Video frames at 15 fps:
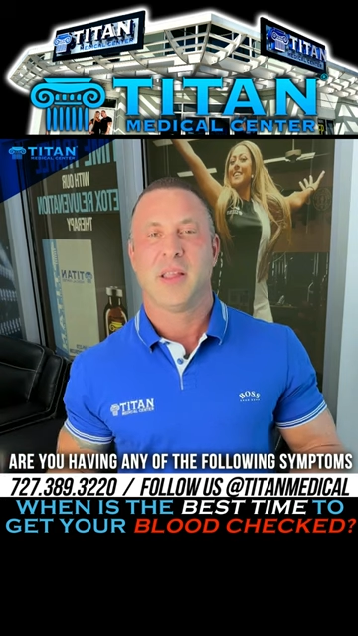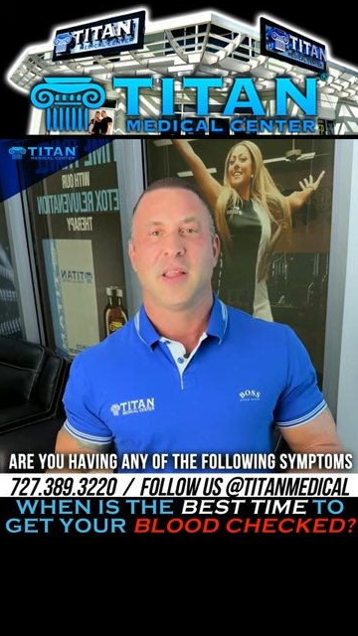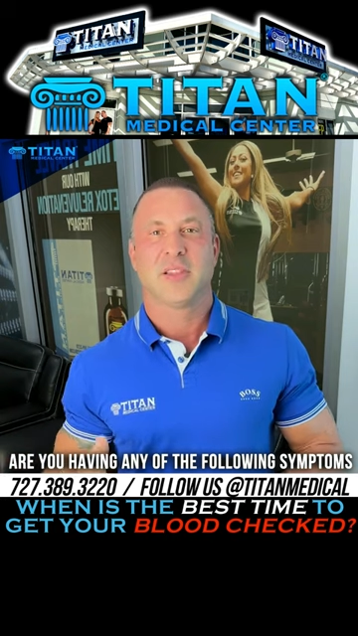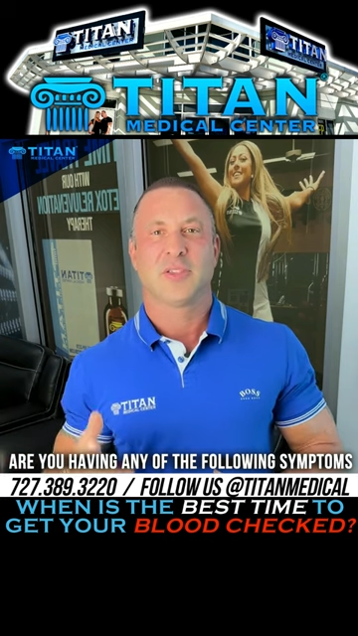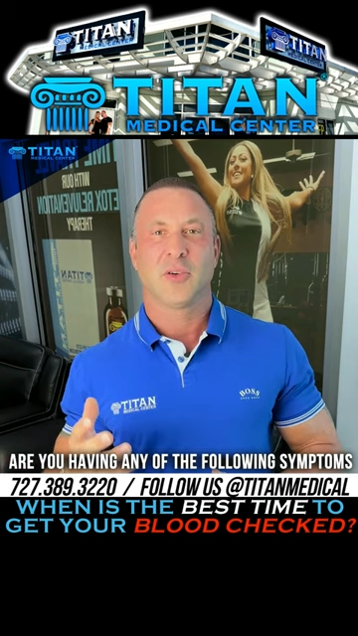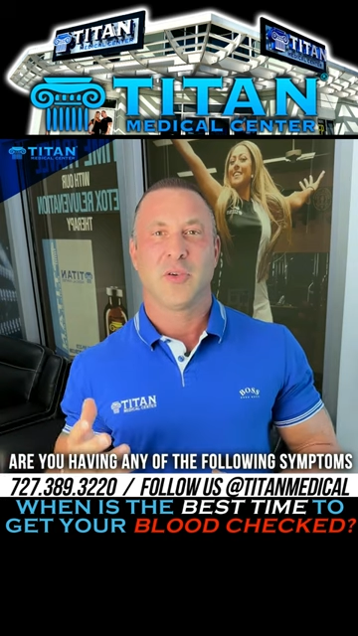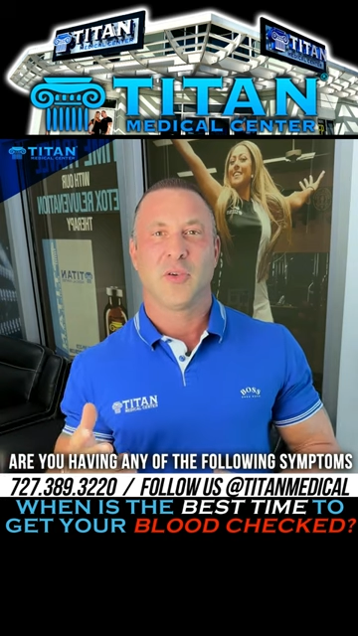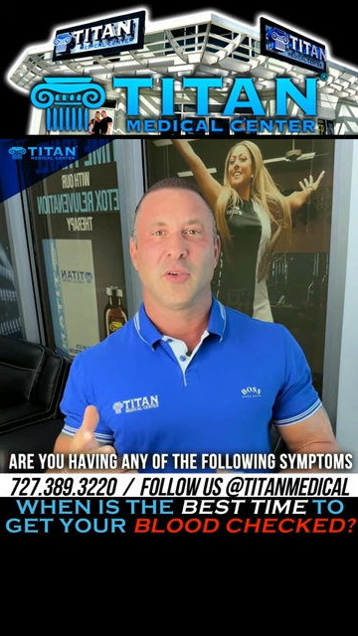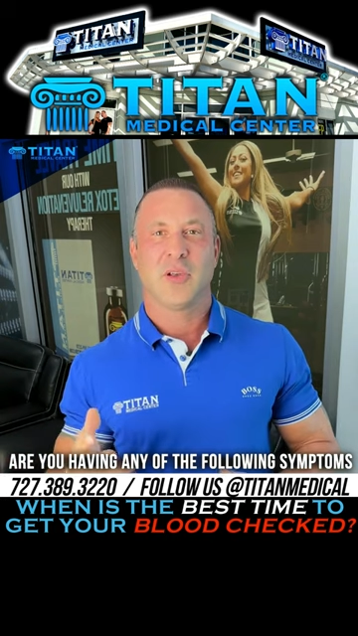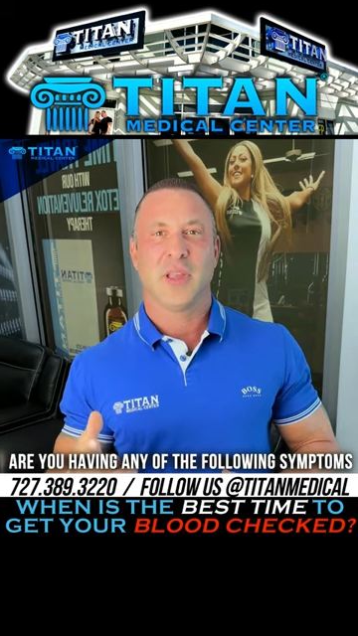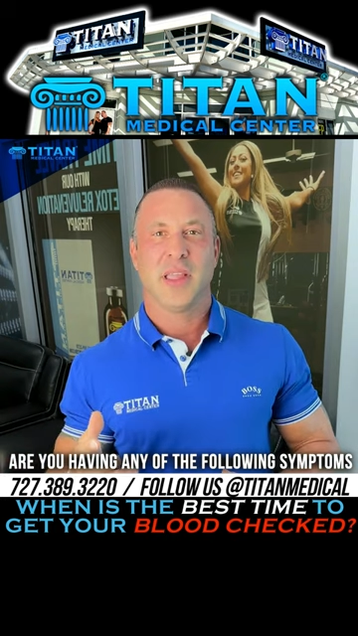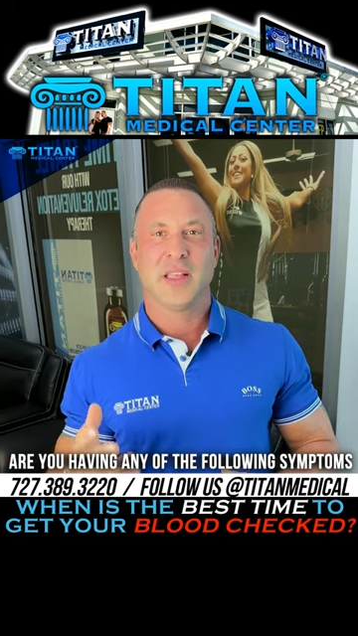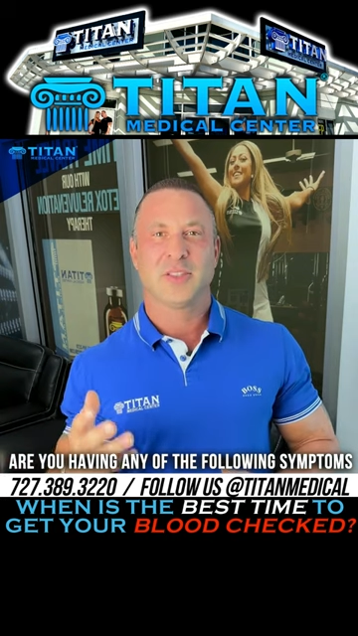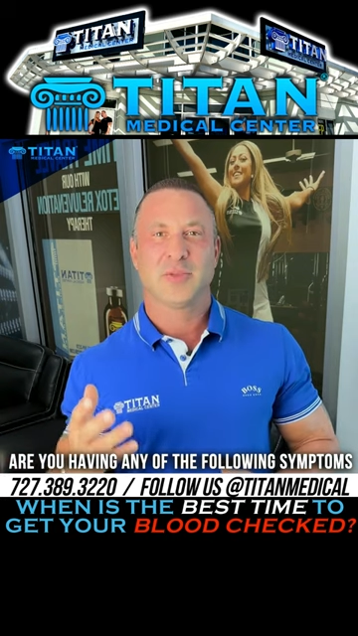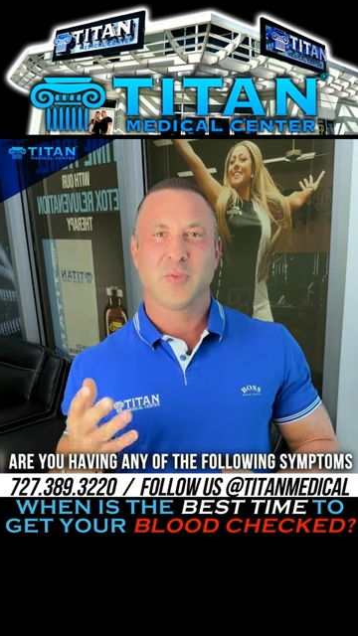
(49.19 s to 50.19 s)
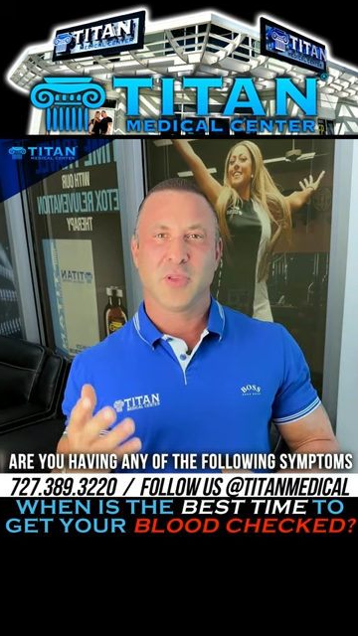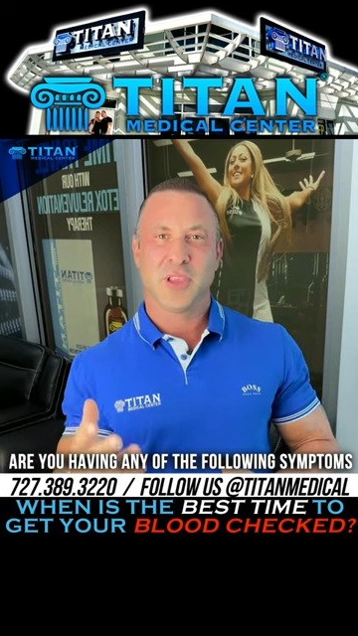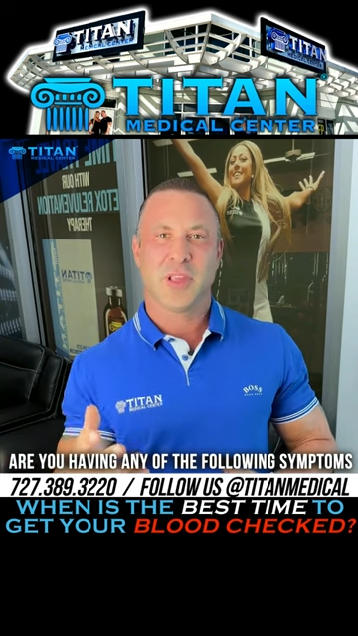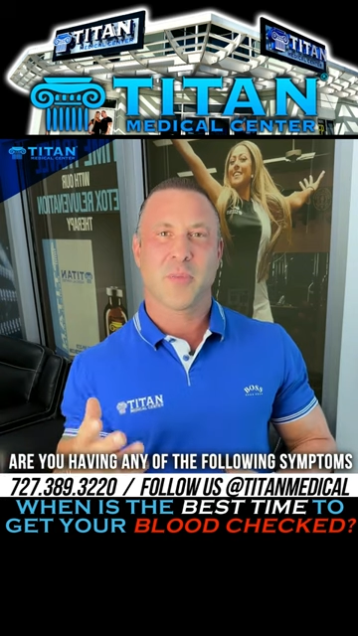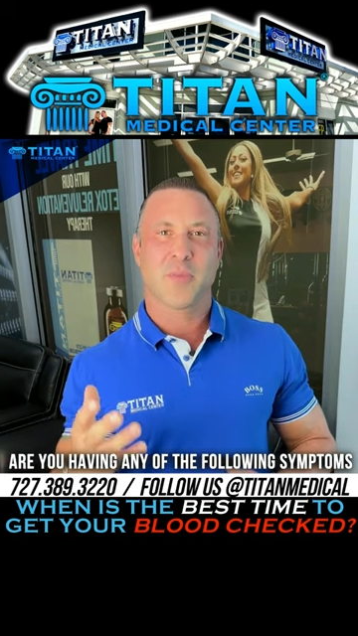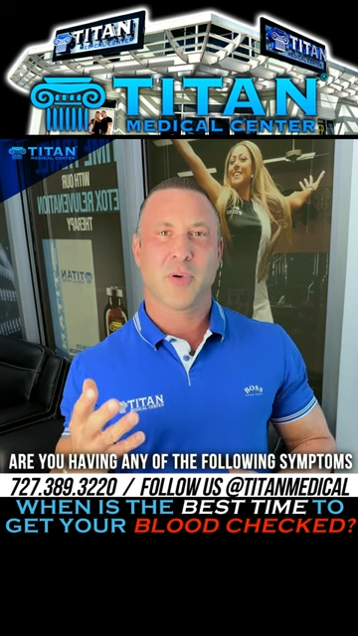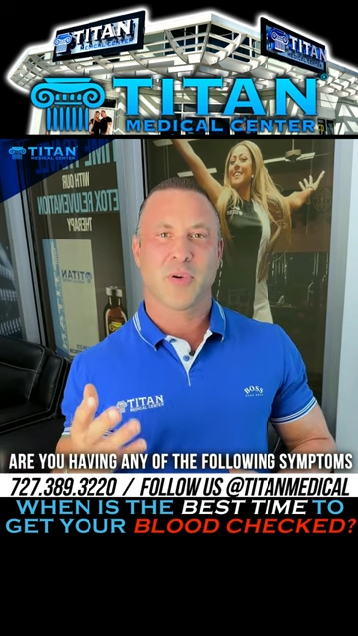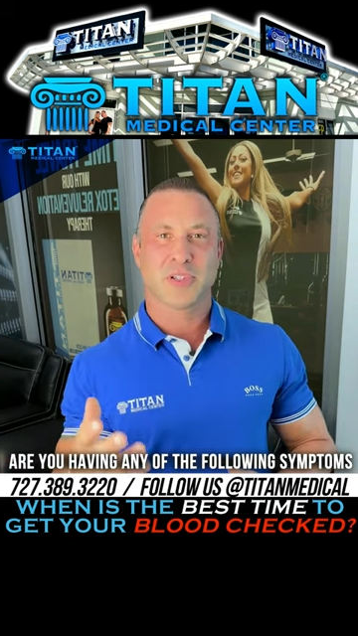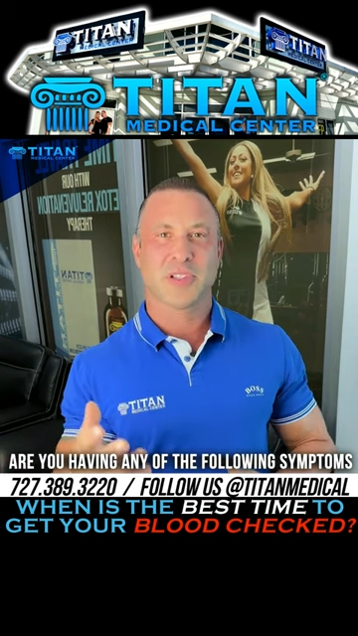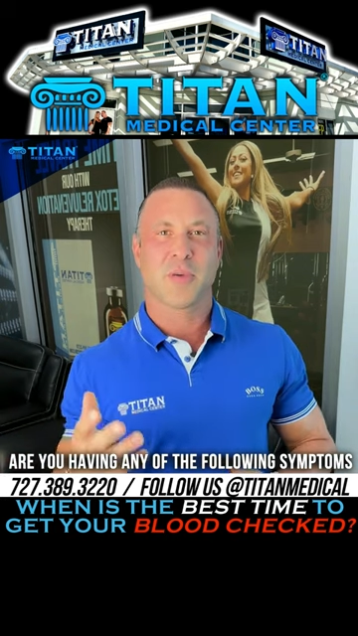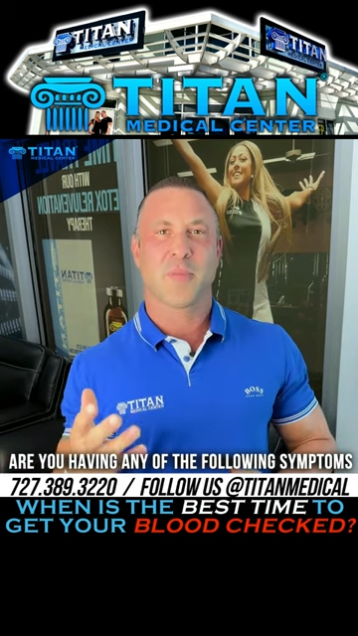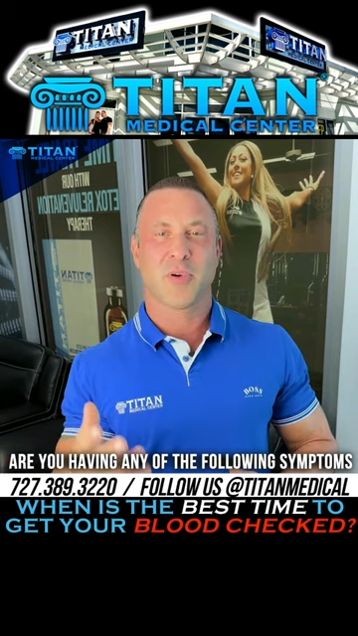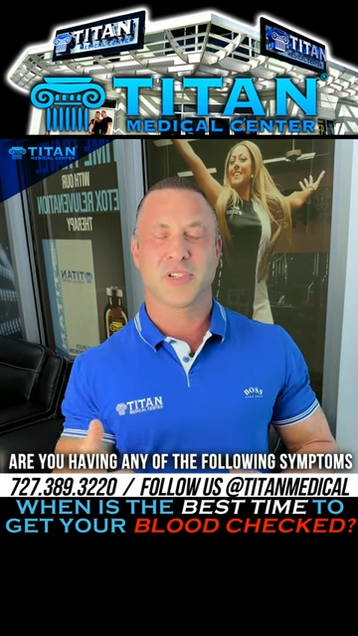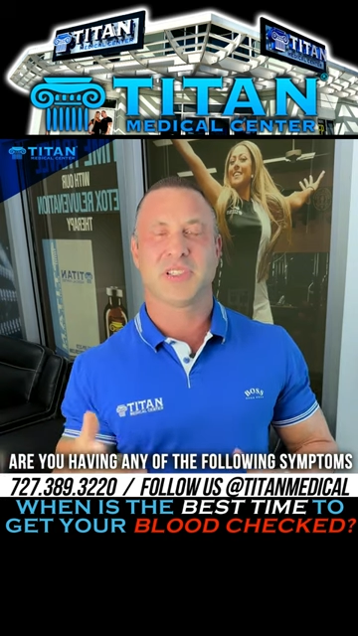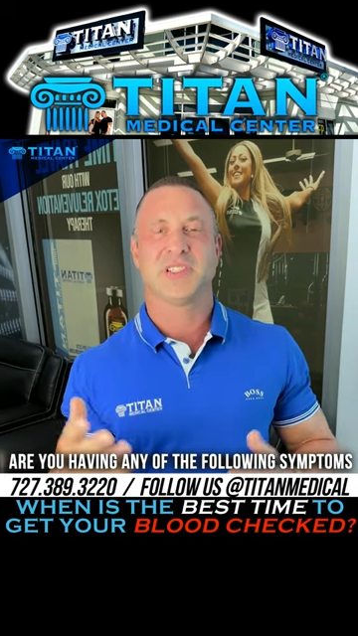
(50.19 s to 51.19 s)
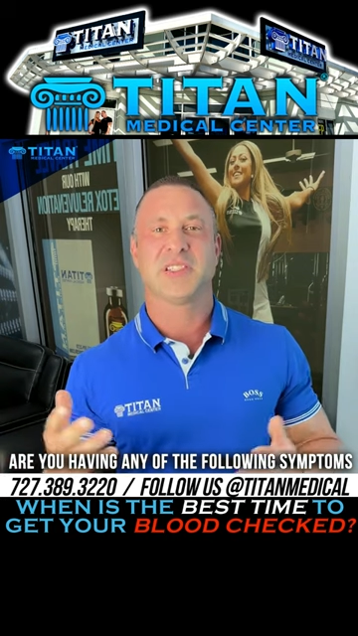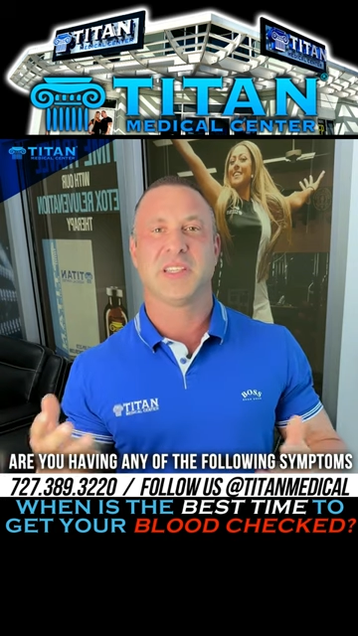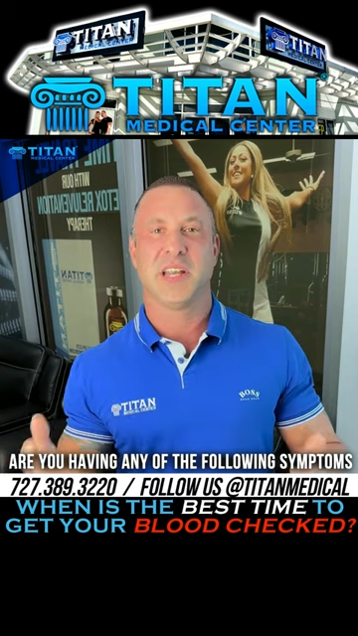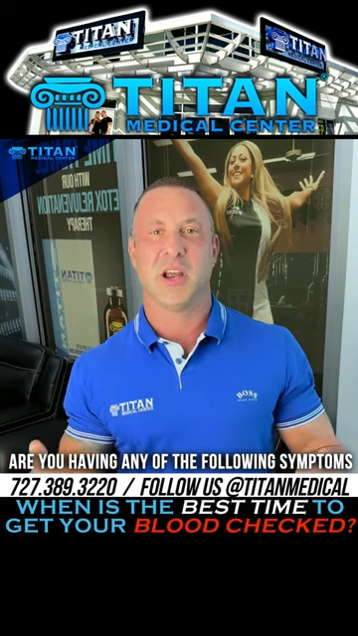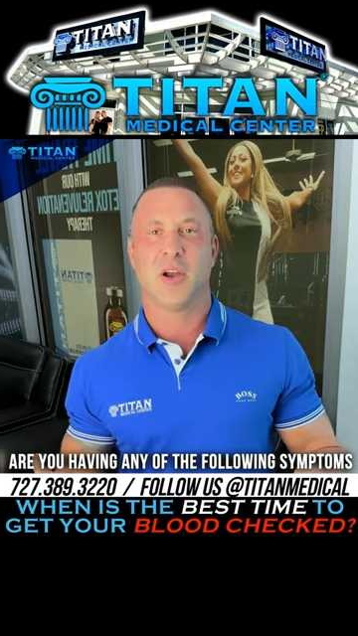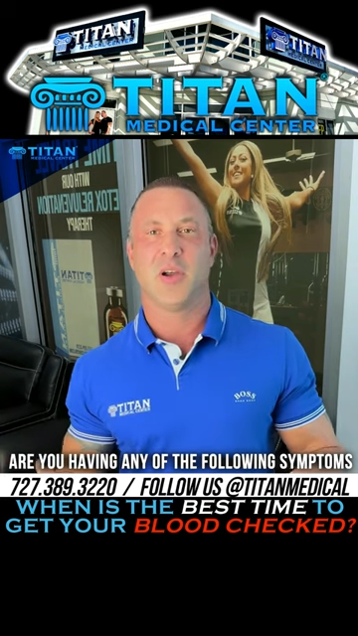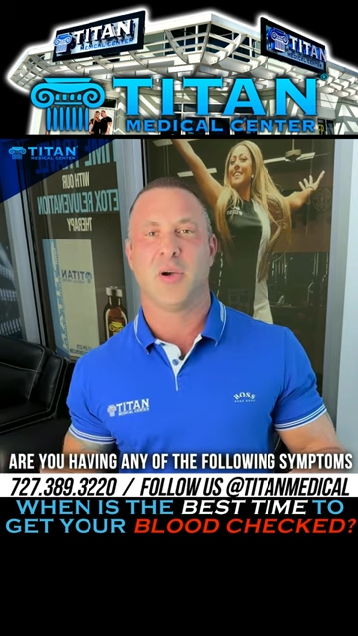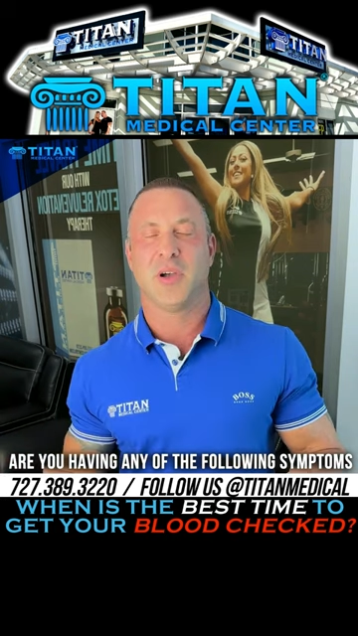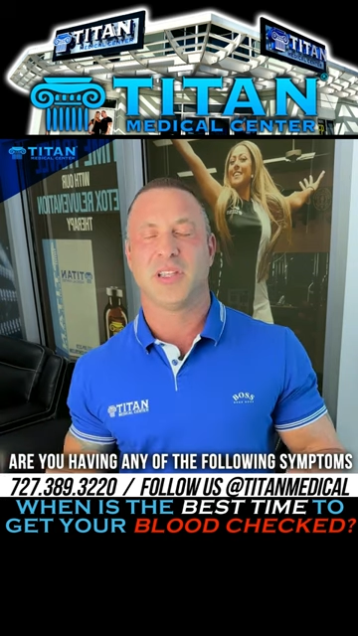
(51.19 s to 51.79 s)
So it's really a person to person scenario